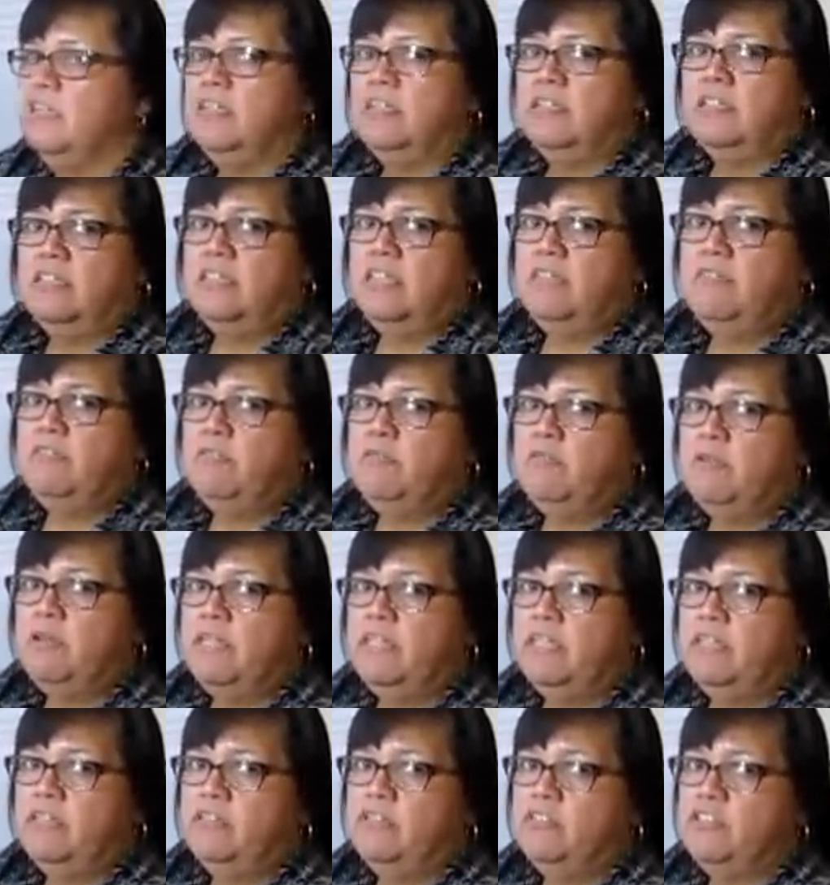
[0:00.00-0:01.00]
you never want
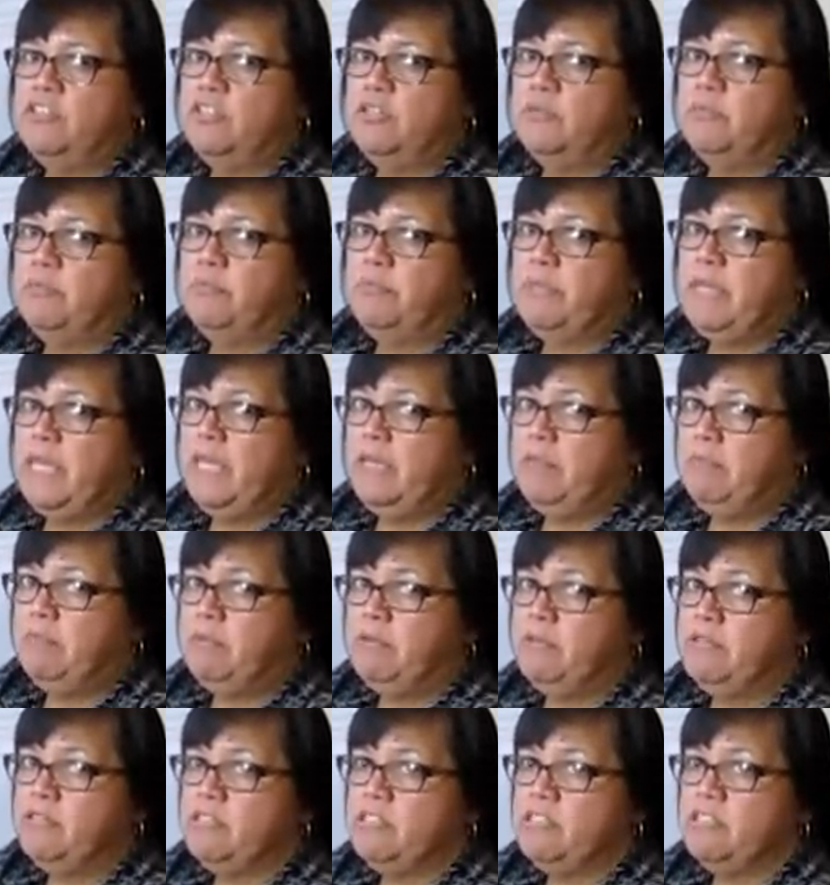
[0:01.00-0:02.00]
to use your
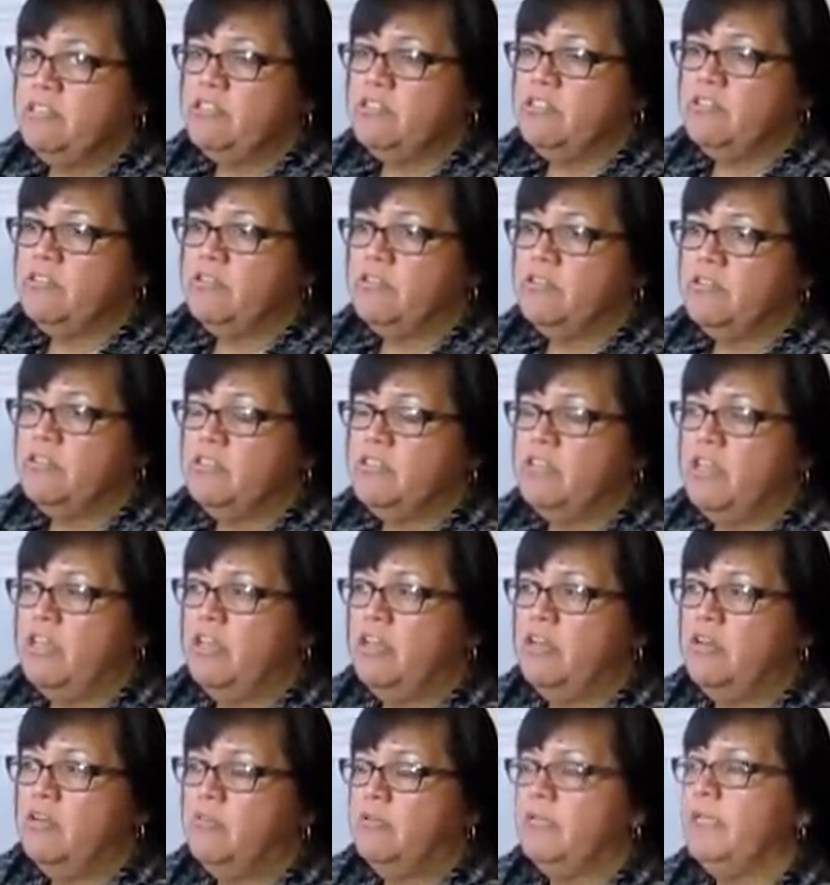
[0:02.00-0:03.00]
paper scissors,
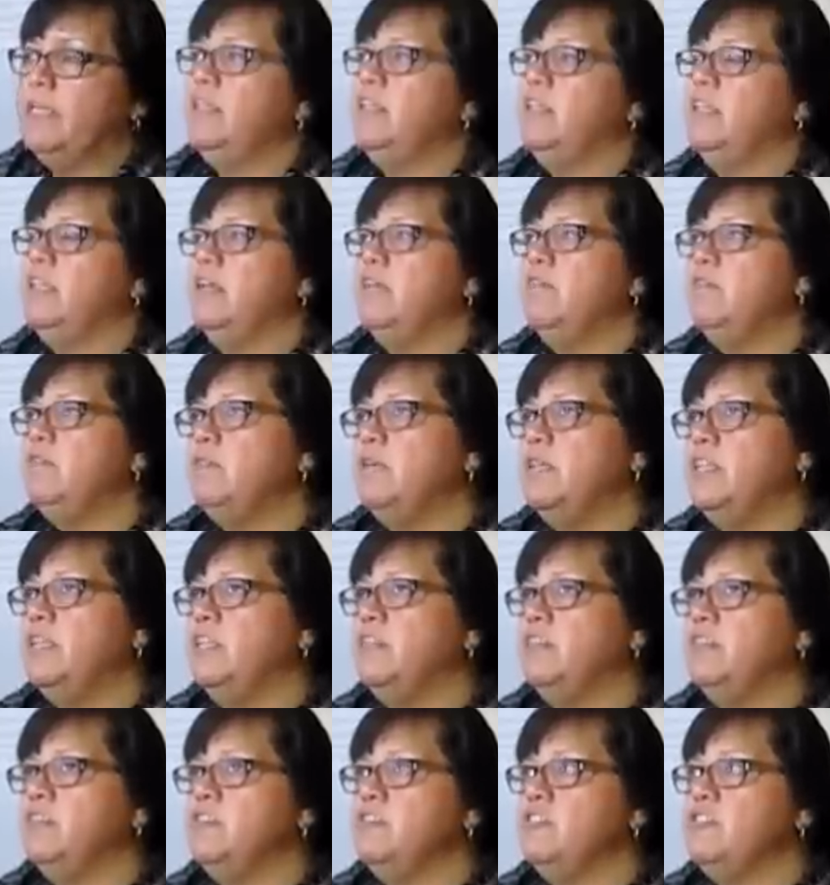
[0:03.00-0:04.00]
you never want to
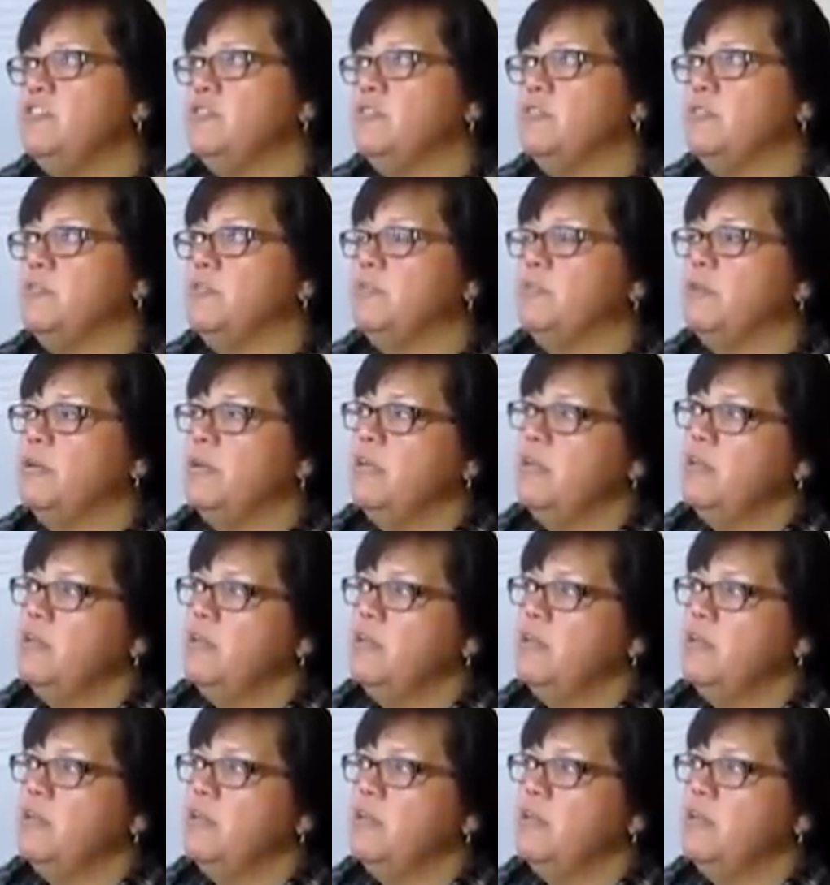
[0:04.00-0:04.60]
use your